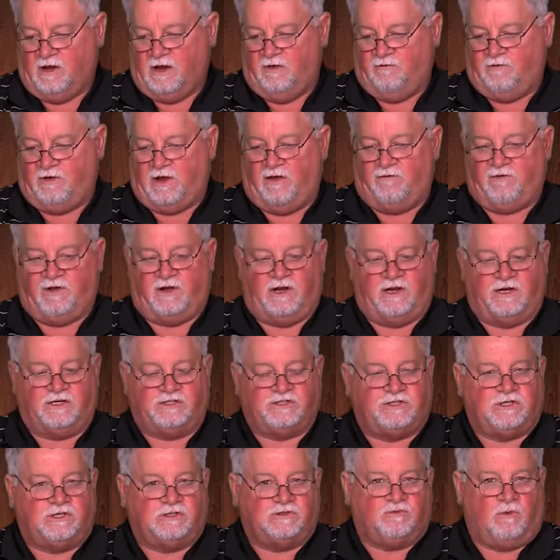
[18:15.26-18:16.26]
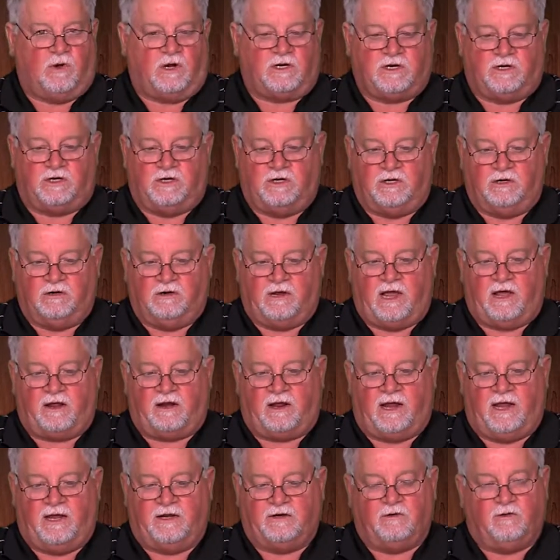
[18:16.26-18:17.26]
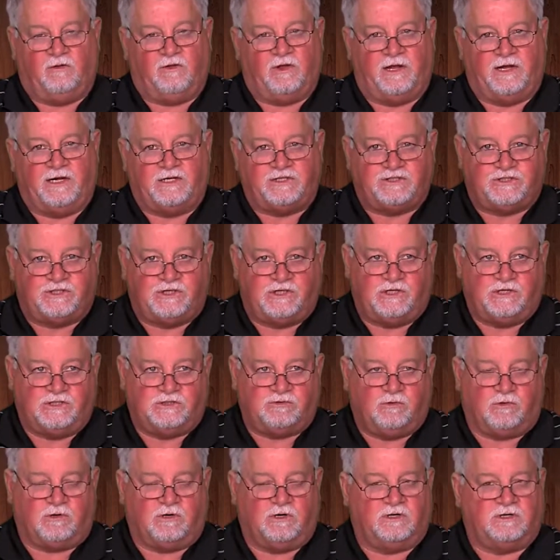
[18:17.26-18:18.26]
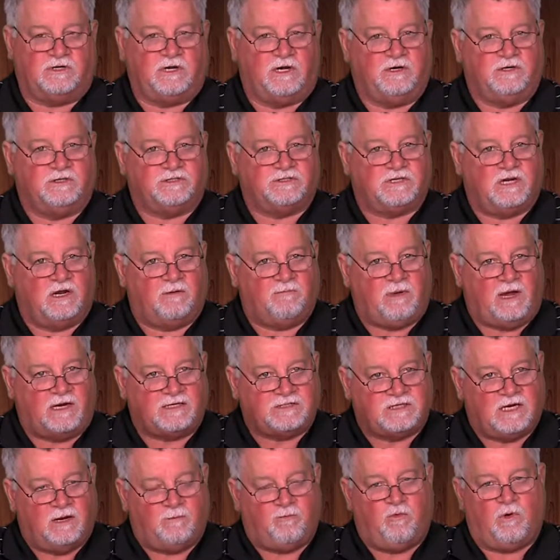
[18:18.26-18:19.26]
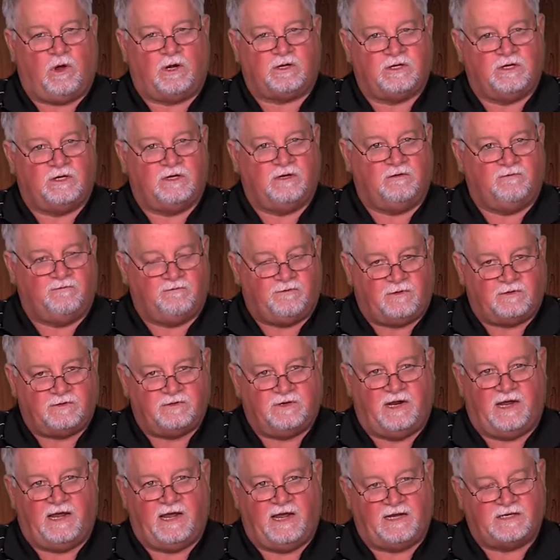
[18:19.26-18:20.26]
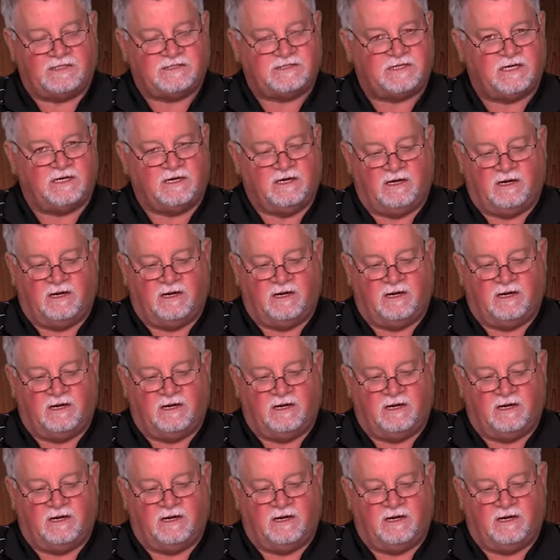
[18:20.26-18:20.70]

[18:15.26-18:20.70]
if you have any issues, what to do, how to handle the issues. We're going to tell you step by step what to do next.